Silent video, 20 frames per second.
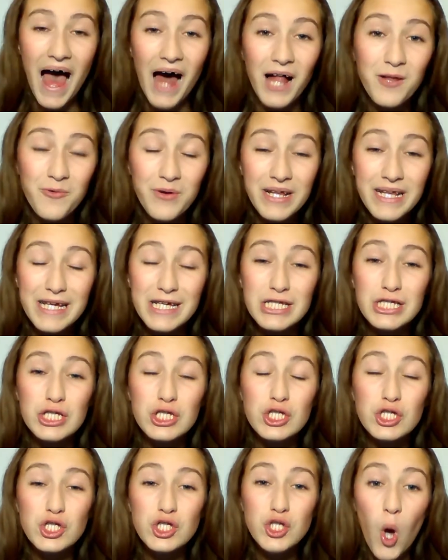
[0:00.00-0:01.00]
Halloween is
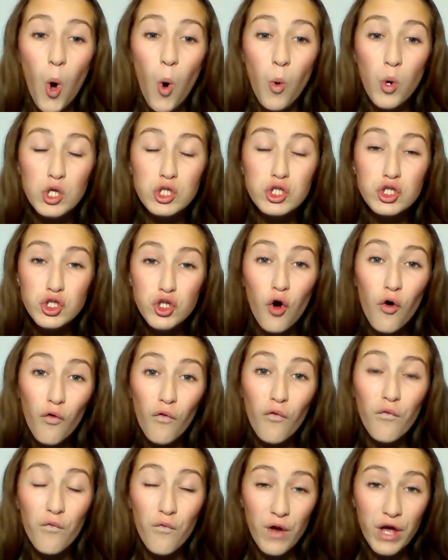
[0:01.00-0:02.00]
so,
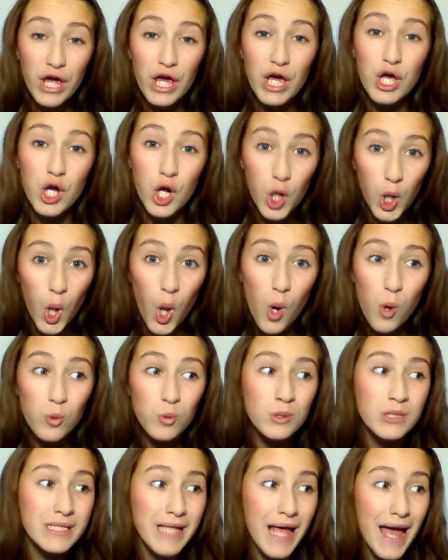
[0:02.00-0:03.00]
so freaking
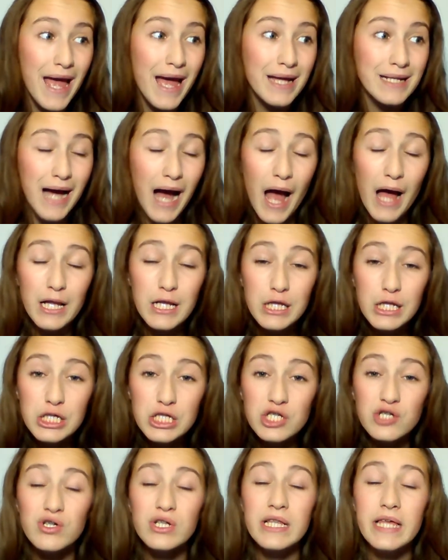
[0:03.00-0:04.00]
close, and I
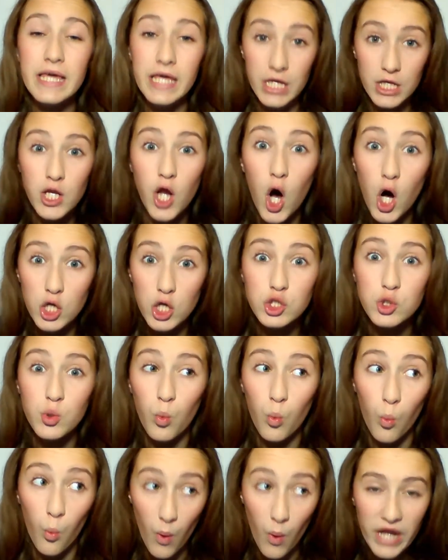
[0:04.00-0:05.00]
literally cannot
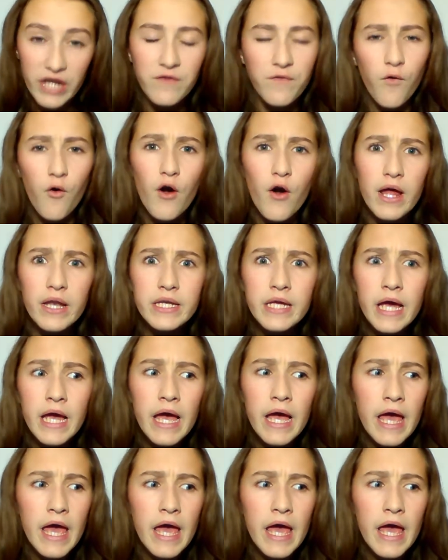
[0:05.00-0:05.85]
wait for it.